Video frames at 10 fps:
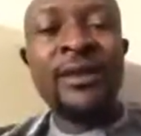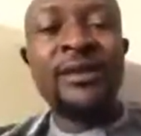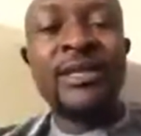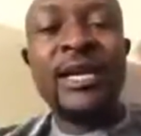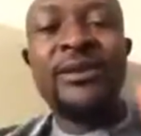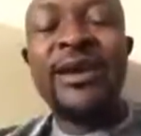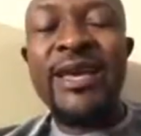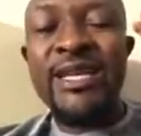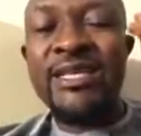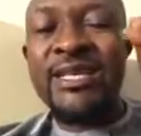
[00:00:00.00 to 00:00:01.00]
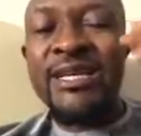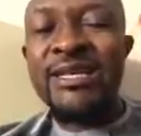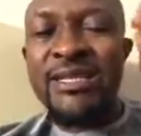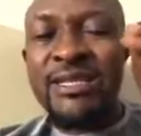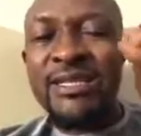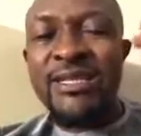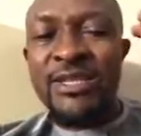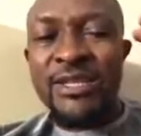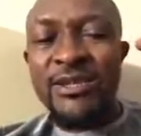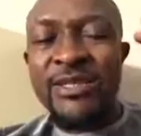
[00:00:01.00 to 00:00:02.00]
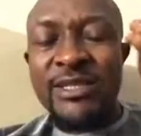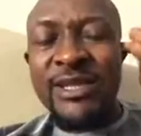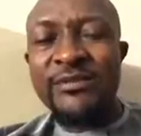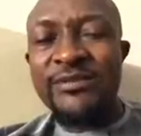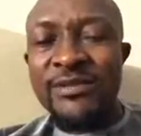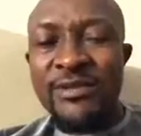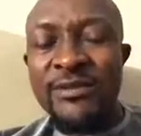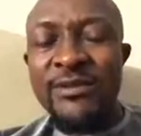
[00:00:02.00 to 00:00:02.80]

There are exactly six slots left.